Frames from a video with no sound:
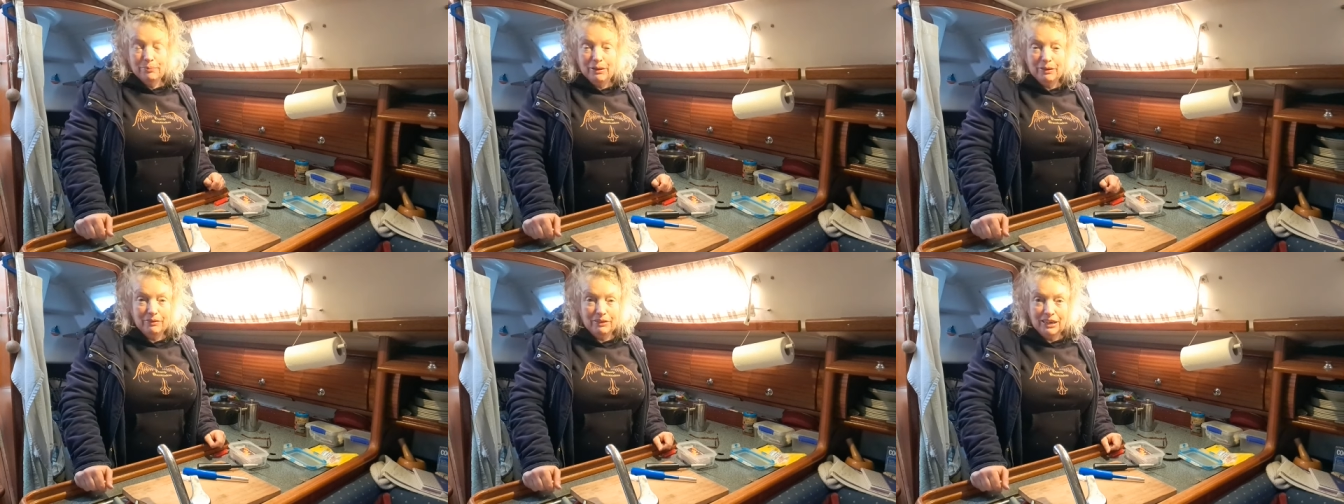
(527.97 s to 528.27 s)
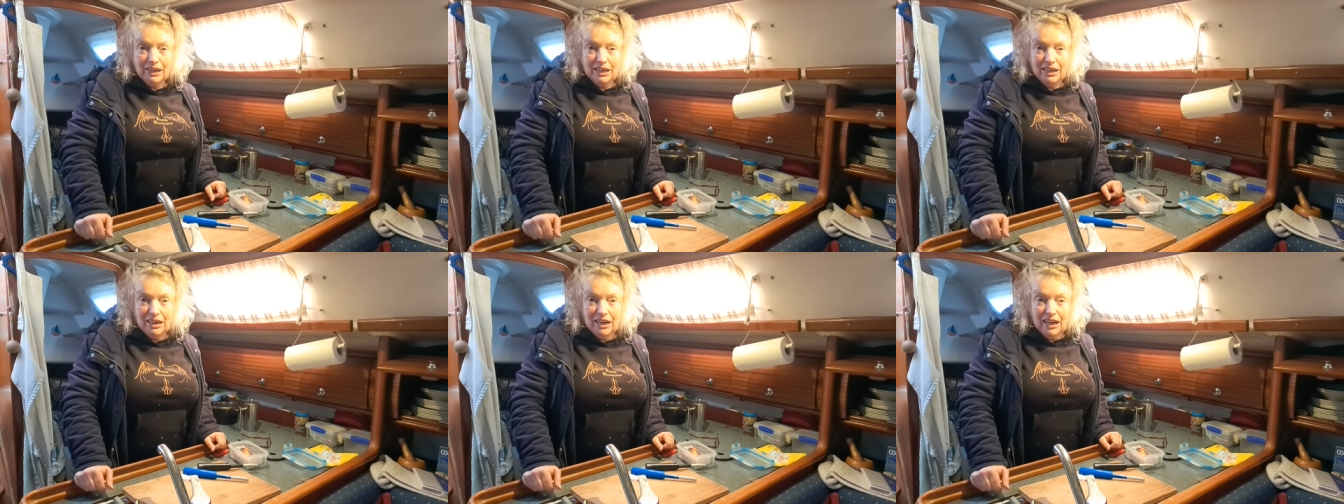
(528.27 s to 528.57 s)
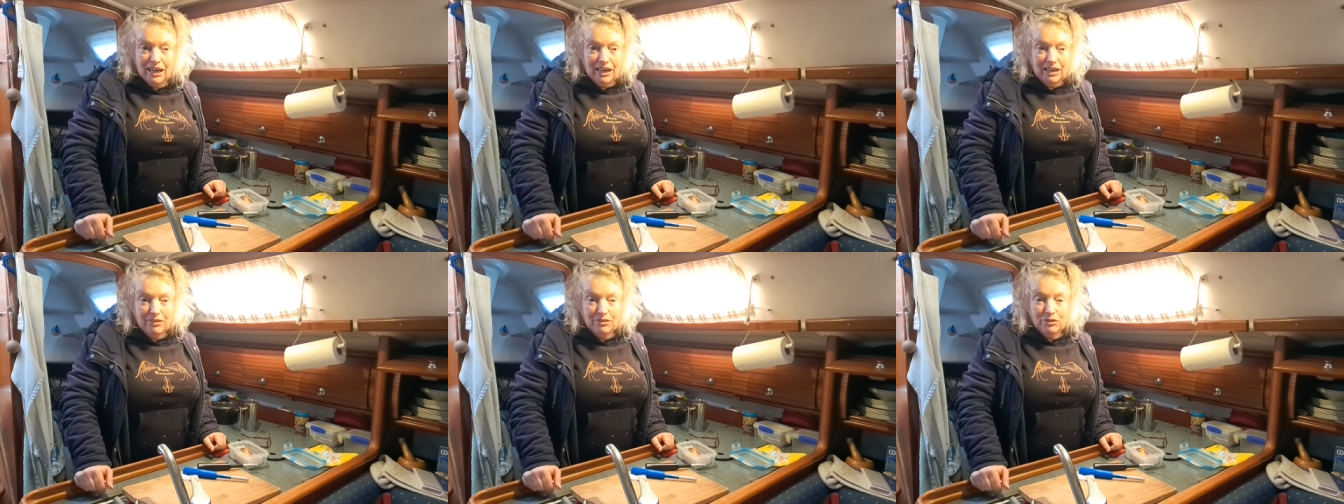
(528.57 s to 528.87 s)
Beverly and
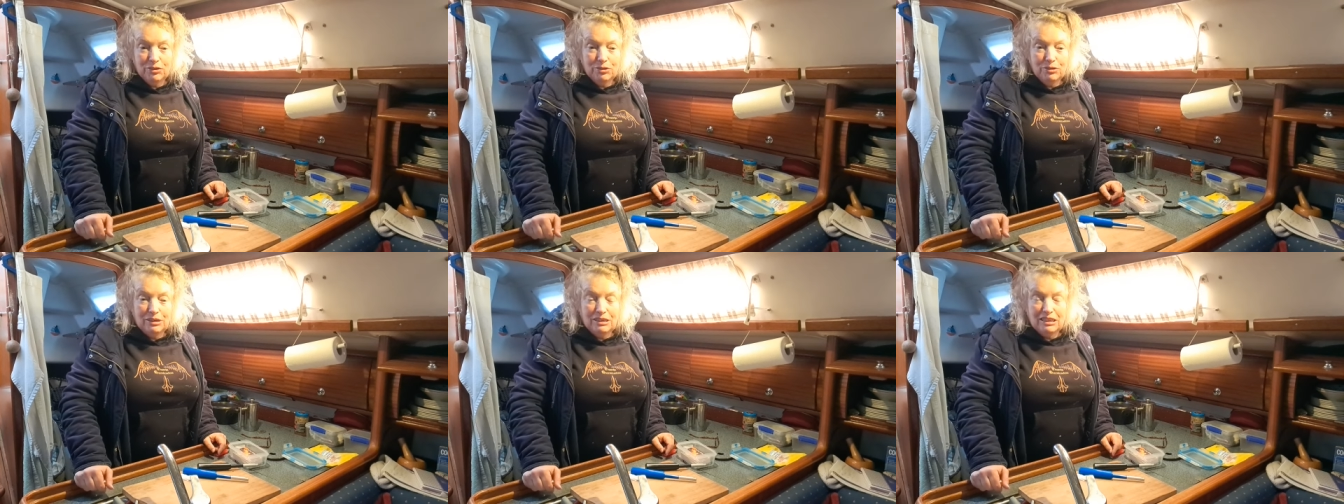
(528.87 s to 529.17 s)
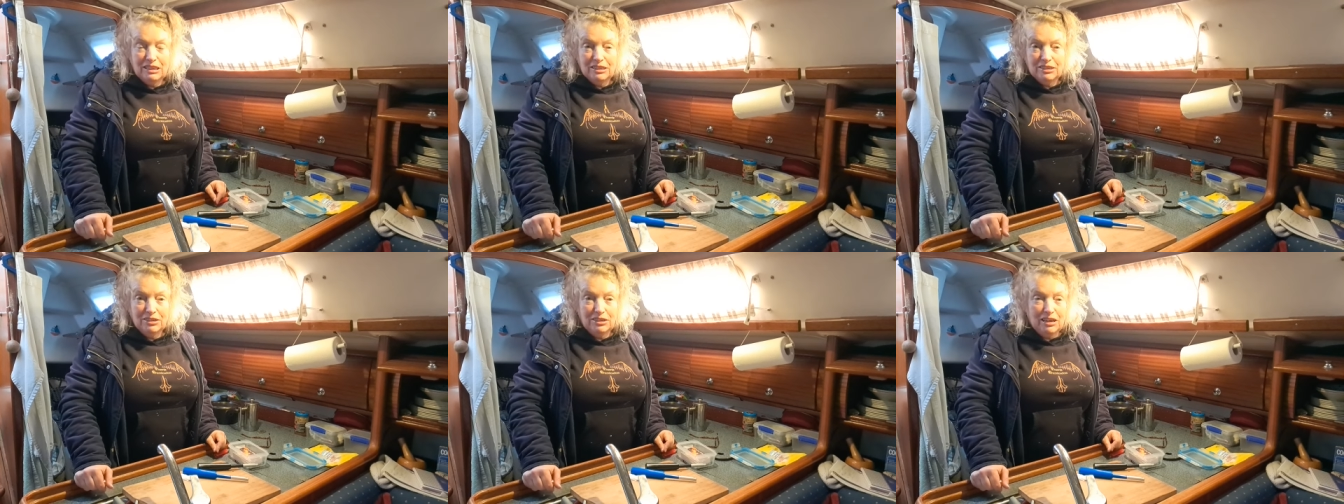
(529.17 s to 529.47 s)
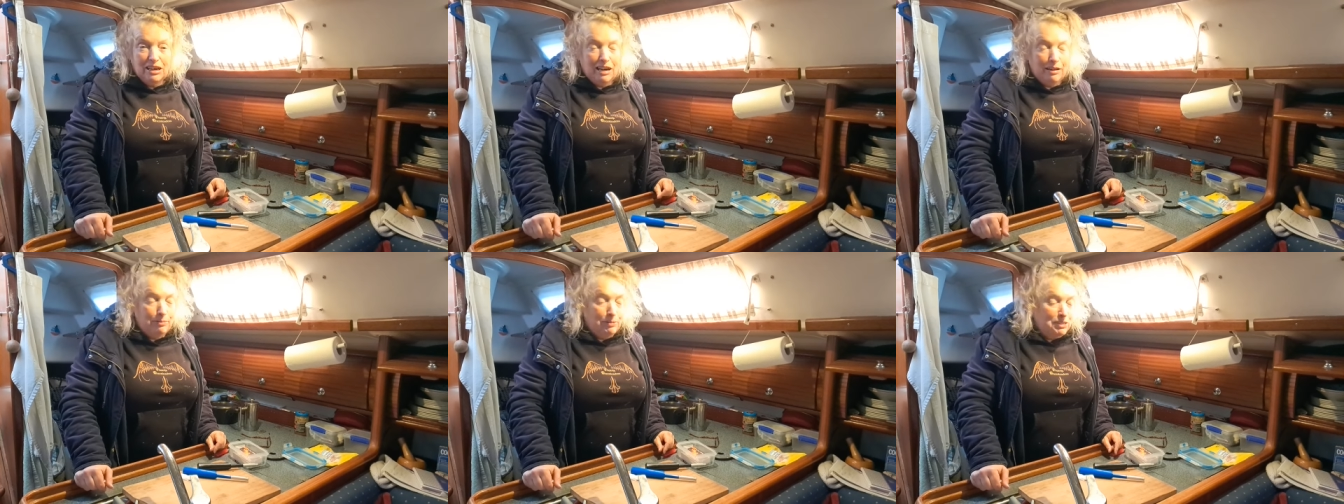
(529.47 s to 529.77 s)
I have already done
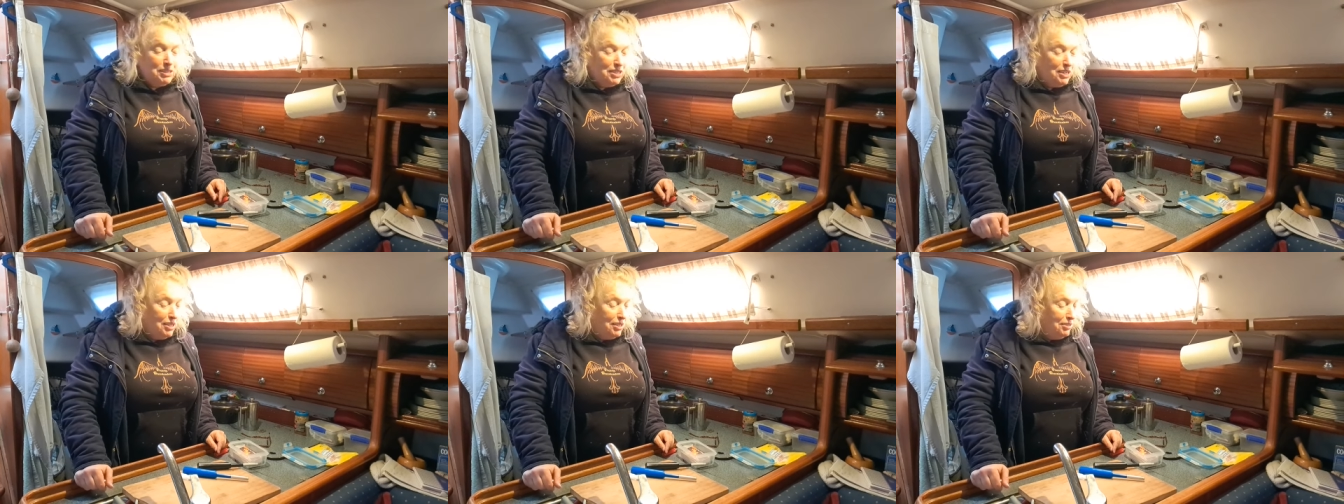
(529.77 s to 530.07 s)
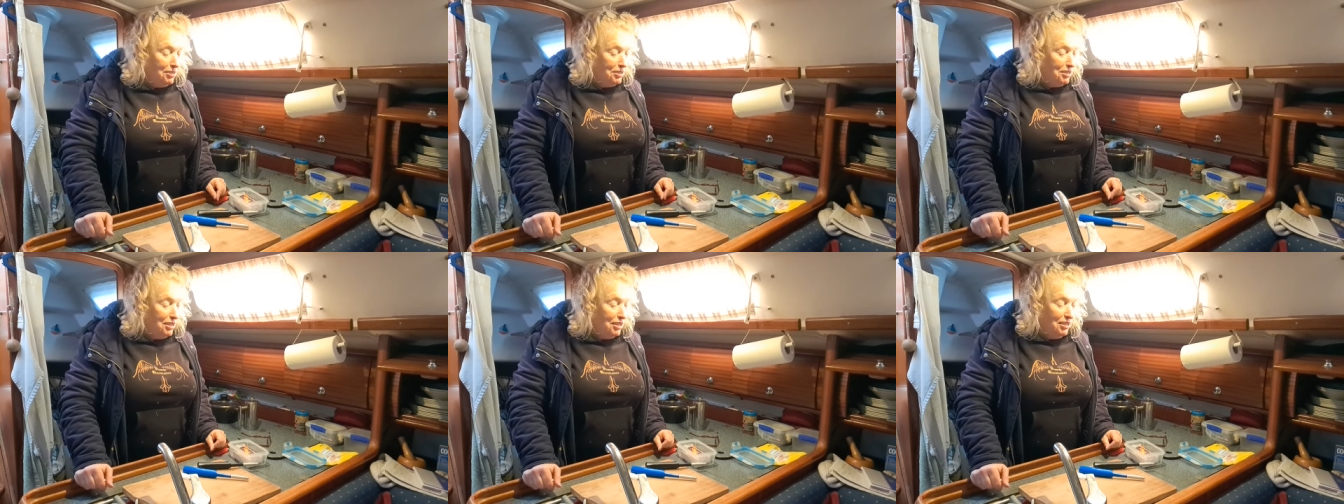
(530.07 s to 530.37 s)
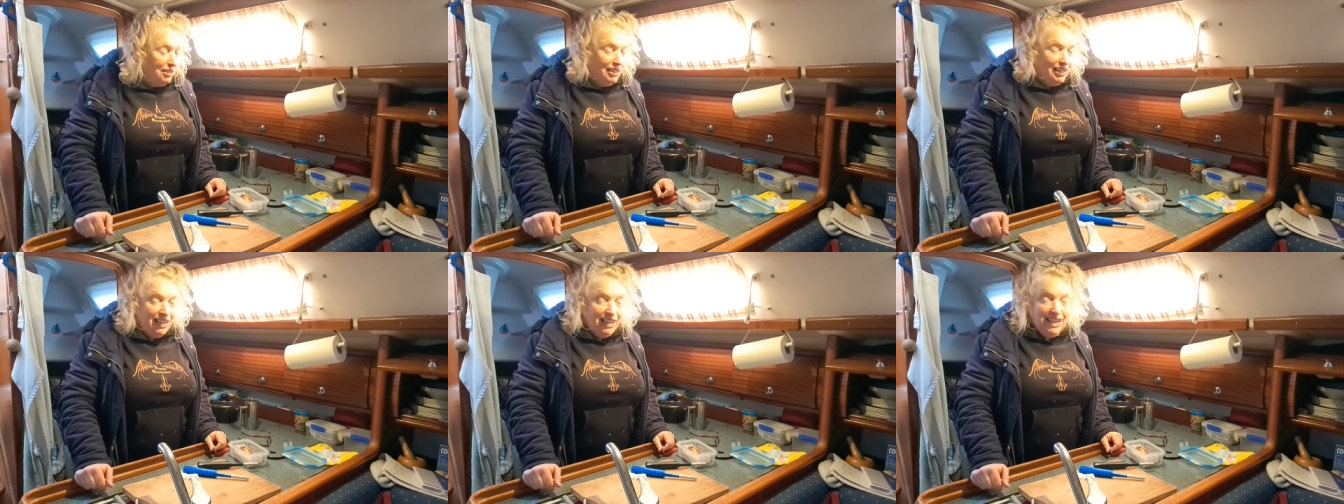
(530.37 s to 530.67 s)
an episode
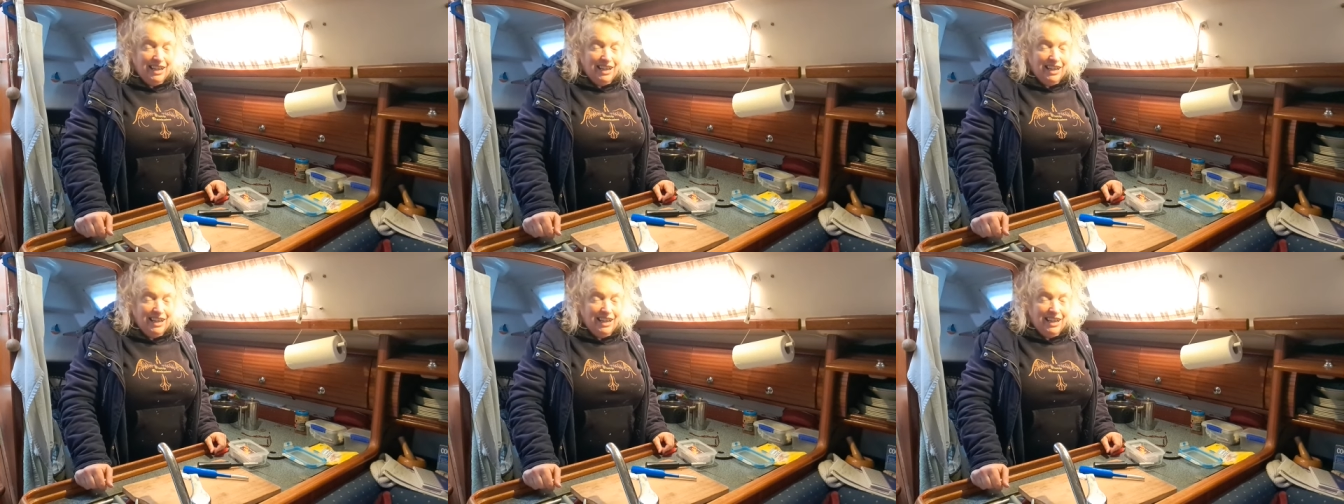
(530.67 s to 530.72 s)
on